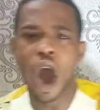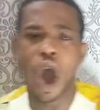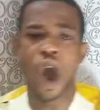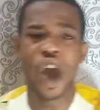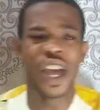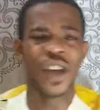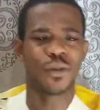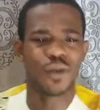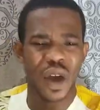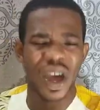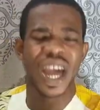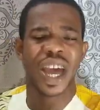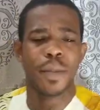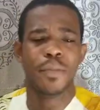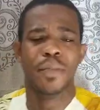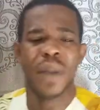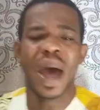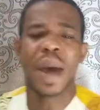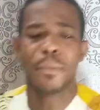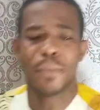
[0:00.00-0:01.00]
or if you are a
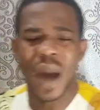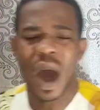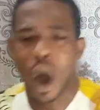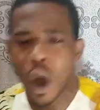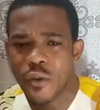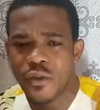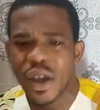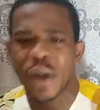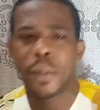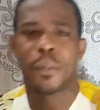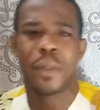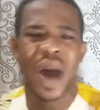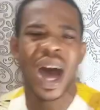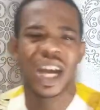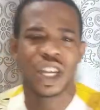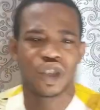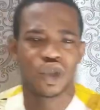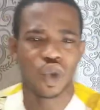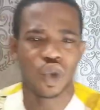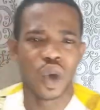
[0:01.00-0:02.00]
member of a
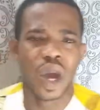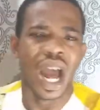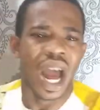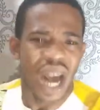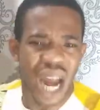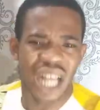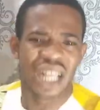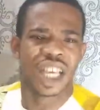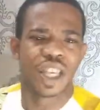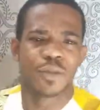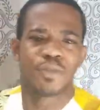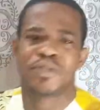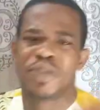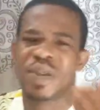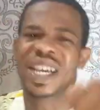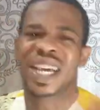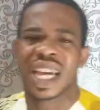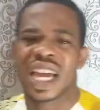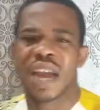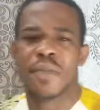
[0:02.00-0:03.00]
pastor that is
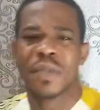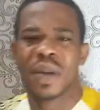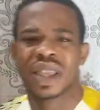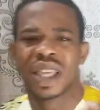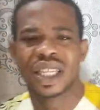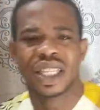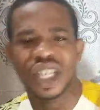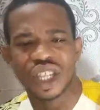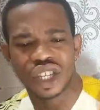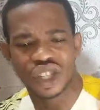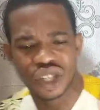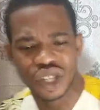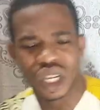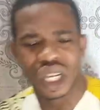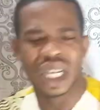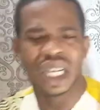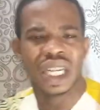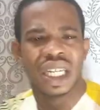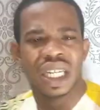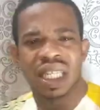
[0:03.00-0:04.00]
speaking messages